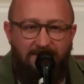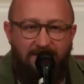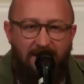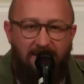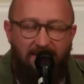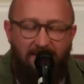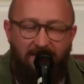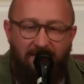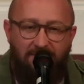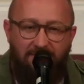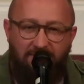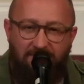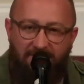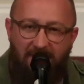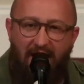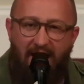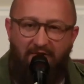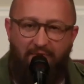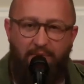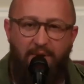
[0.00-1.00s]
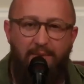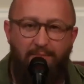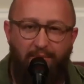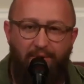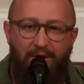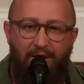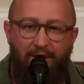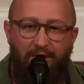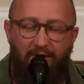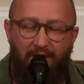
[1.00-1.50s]
say that there's five
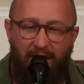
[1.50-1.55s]
people here,